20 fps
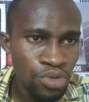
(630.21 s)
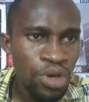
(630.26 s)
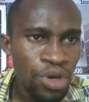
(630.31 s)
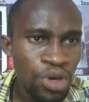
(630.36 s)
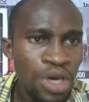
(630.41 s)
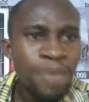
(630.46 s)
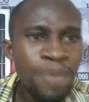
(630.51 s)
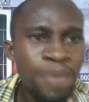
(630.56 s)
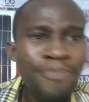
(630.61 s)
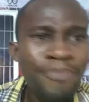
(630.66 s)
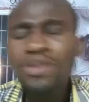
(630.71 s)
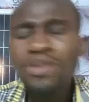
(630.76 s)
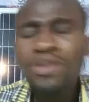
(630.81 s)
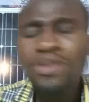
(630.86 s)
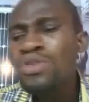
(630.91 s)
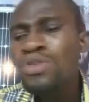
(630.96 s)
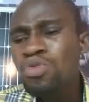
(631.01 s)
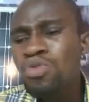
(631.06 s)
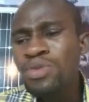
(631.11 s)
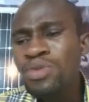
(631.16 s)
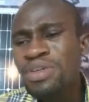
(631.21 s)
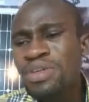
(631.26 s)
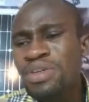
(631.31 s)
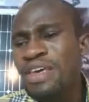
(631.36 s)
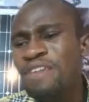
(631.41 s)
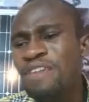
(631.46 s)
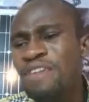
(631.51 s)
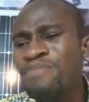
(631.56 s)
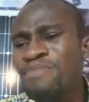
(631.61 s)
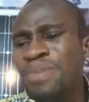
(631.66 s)
Picture tool give
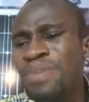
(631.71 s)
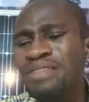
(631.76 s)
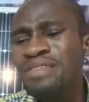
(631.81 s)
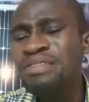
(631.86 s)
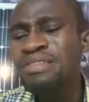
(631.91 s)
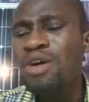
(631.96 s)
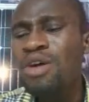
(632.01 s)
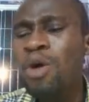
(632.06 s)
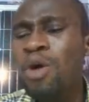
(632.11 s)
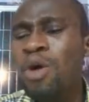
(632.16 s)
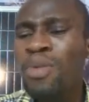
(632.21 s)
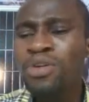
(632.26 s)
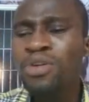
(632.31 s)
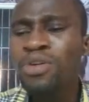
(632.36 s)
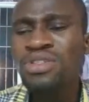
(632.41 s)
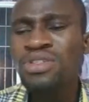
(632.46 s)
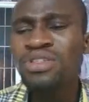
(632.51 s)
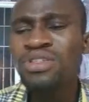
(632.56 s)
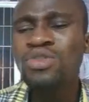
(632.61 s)
me the opportunity to